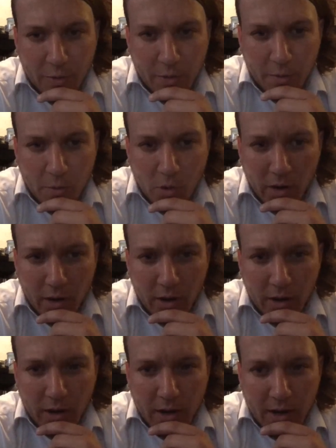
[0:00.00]
more.
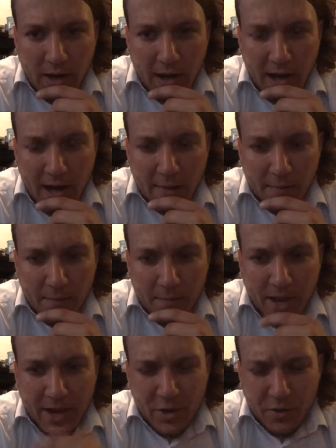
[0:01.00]
I
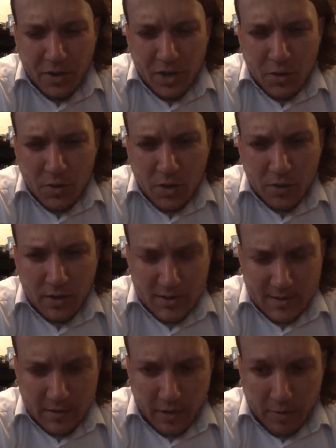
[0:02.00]
know that you don't
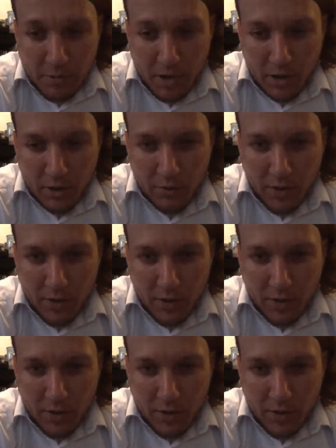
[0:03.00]
necessarily park right